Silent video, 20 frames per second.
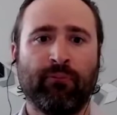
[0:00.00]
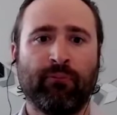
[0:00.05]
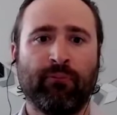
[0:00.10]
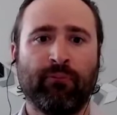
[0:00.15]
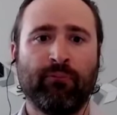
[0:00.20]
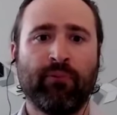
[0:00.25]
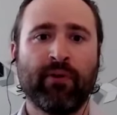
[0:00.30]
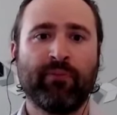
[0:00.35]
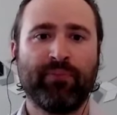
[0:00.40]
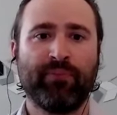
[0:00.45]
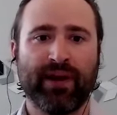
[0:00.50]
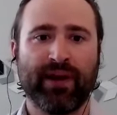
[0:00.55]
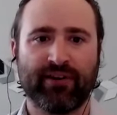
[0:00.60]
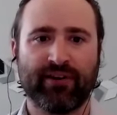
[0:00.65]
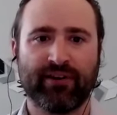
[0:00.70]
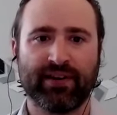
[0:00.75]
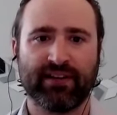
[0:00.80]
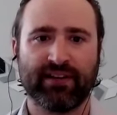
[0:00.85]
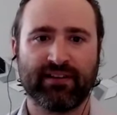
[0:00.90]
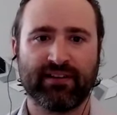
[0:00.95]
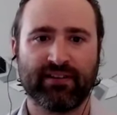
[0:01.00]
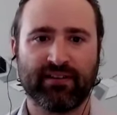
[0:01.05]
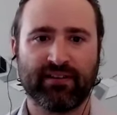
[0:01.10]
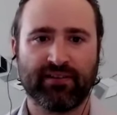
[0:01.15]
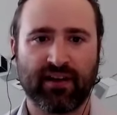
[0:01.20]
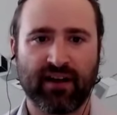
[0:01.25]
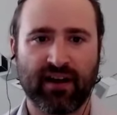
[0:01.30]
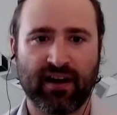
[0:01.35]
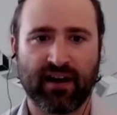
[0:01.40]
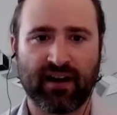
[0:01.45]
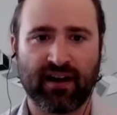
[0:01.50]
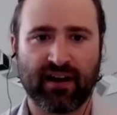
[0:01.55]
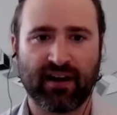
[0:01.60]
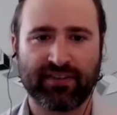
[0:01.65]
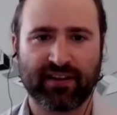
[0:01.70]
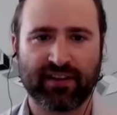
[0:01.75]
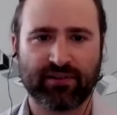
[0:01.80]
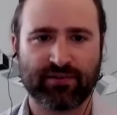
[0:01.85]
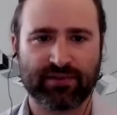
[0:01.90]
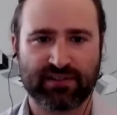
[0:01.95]
Barry, I
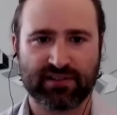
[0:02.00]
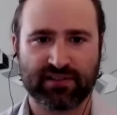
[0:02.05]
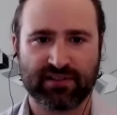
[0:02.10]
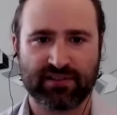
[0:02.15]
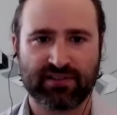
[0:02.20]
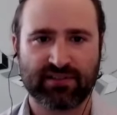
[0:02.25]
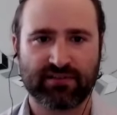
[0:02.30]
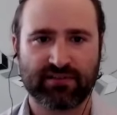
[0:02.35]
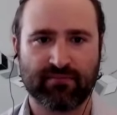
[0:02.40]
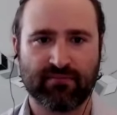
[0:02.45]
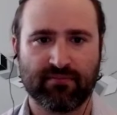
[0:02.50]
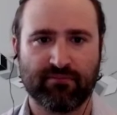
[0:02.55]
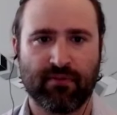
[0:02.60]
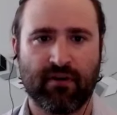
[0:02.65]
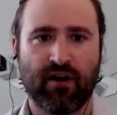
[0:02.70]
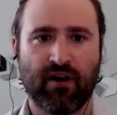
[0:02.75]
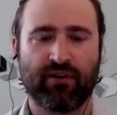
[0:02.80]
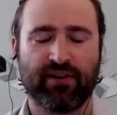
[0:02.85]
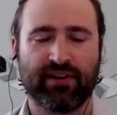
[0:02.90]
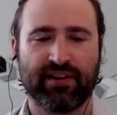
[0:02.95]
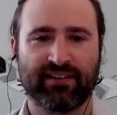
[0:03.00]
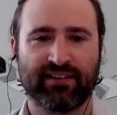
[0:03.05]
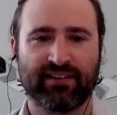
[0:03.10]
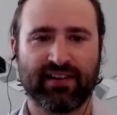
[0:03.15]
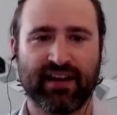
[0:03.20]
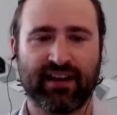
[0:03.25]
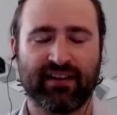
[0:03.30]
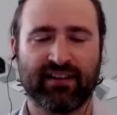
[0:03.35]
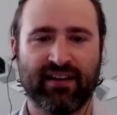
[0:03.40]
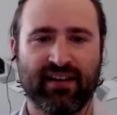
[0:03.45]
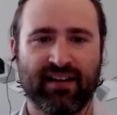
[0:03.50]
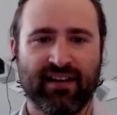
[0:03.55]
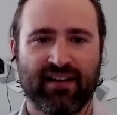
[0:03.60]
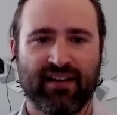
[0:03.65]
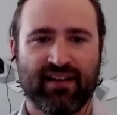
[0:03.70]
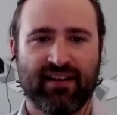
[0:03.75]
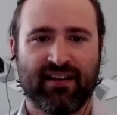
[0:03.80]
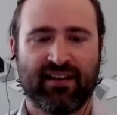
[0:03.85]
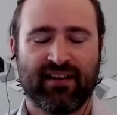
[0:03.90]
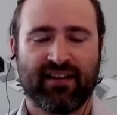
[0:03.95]
think it was this morning that,
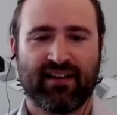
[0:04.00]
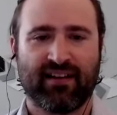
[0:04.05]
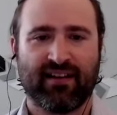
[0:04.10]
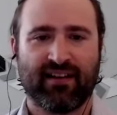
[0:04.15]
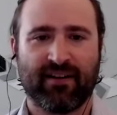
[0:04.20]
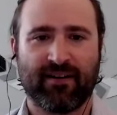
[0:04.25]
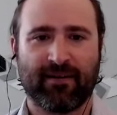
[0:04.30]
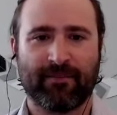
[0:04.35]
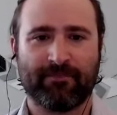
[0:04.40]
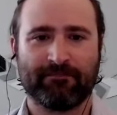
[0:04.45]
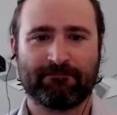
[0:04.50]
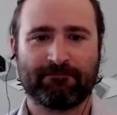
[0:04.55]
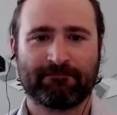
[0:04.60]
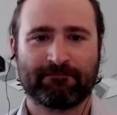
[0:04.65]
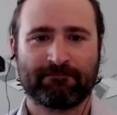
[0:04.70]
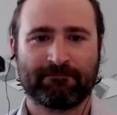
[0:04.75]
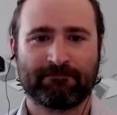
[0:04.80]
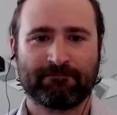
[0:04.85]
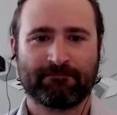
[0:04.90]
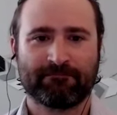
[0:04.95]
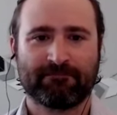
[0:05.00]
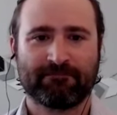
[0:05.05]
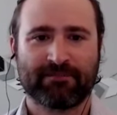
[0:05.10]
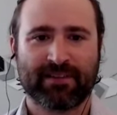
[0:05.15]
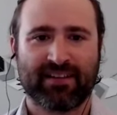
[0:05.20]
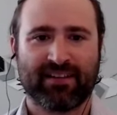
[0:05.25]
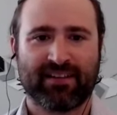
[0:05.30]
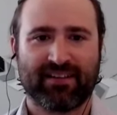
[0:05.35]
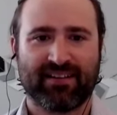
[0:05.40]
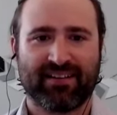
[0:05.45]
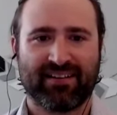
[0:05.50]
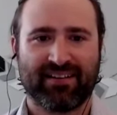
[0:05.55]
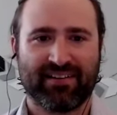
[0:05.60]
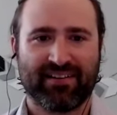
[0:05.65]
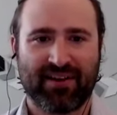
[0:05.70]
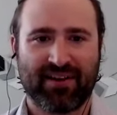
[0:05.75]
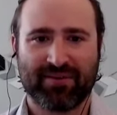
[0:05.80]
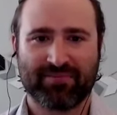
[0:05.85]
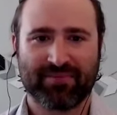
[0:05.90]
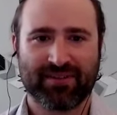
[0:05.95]
now
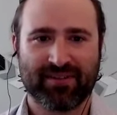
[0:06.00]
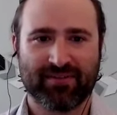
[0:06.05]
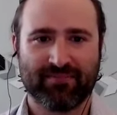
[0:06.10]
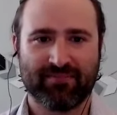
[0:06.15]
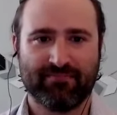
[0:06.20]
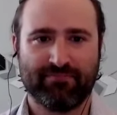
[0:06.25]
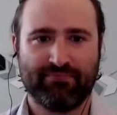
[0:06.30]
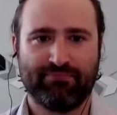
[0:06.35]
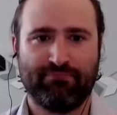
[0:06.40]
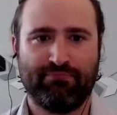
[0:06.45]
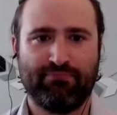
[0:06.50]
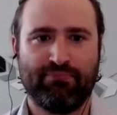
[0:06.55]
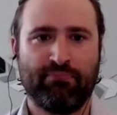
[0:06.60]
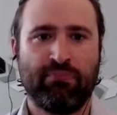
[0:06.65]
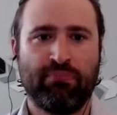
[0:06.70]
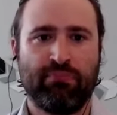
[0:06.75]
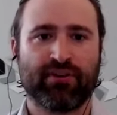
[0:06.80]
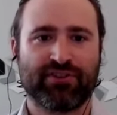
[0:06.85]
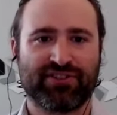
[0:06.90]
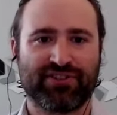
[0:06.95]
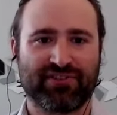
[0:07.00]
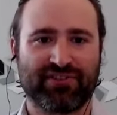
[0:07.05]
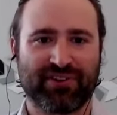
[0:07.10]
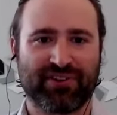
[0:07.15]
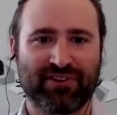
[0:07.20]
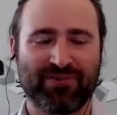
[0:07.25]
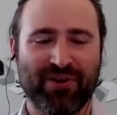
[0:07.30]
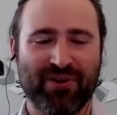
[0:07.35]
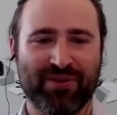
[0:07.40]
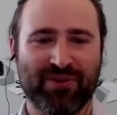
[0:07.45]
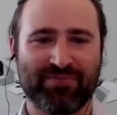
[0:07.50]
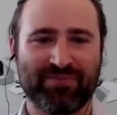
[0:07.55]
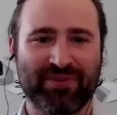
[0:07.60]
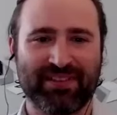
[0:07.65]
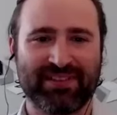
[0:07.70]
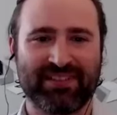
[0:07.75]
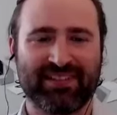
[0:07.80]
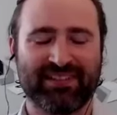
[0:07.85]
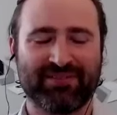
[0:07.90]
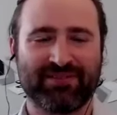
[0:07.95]
I'm going to butcher the quote,
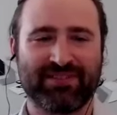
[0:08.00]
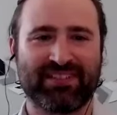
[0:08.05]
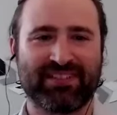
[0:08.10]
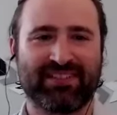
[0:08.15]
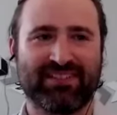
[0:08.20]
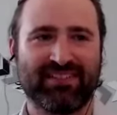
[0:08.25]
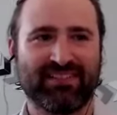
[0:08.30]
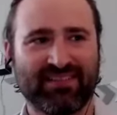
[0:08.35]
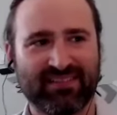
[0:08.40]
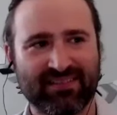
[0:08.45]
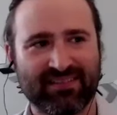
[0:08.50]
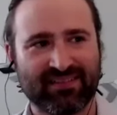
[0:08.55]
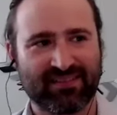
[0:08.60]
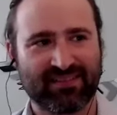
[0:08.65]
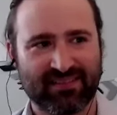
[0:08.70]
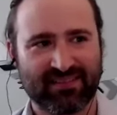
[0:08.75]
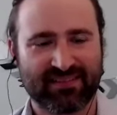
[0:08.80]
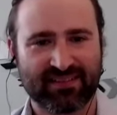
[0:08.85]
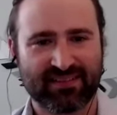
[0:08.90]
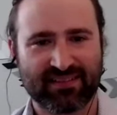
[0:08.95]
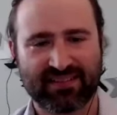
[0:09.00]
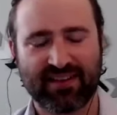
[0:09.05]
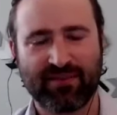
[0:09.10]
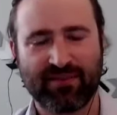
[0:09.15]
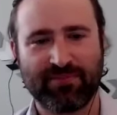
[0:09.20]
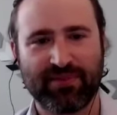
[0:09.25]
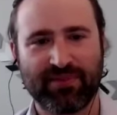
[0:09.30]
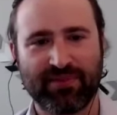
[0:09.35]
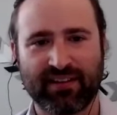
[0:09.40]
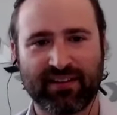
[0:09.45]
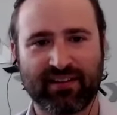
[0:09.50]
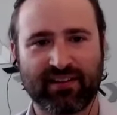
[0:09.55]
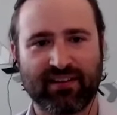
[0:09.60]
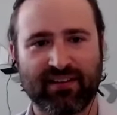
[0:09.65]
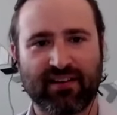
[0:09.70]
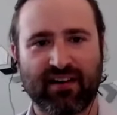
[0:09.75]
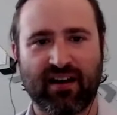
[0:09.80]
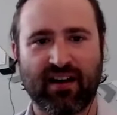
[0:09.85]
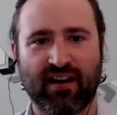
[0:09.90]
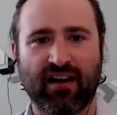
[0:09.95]
but it was something
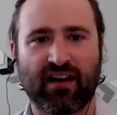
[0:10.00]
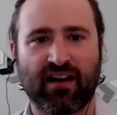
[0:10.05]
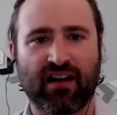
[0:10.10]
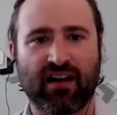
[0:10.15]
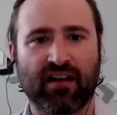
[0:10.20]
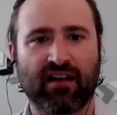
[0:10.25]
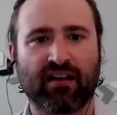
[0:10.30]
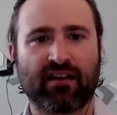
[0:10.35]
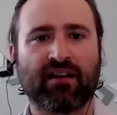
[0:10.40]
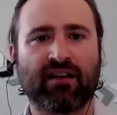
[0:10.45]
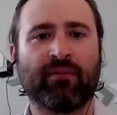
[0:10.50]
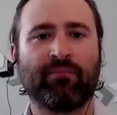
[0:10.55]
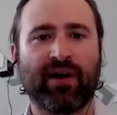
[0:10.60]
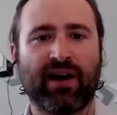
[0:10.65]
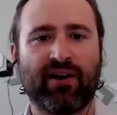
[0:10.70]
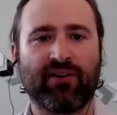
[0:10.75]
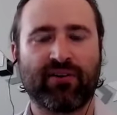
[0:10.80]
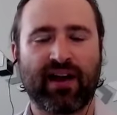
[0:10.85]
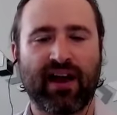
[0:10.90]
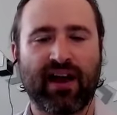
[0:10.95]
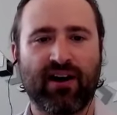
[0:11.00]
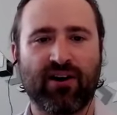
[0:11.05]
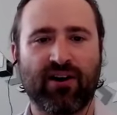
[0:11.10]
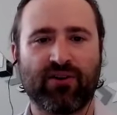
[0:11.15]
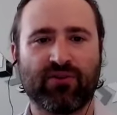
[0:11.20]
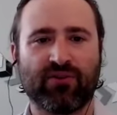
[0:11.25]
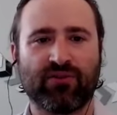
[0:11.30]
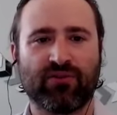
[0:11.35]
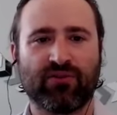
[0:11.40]
about how